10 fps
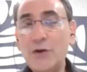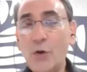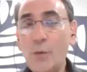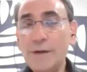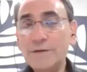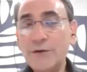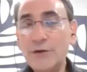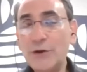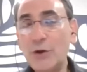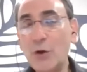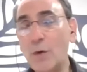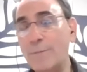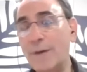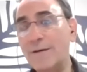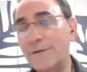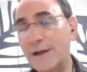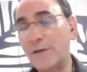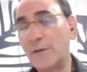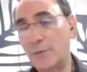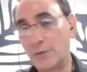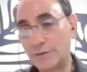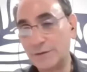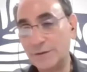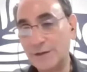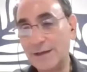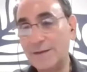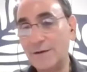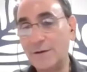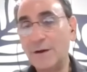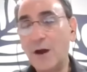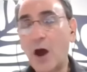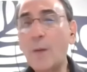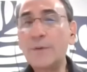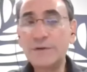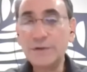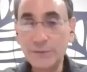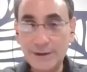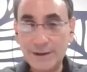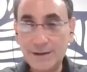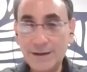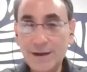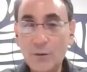No one's going to go above another person in their opportunity.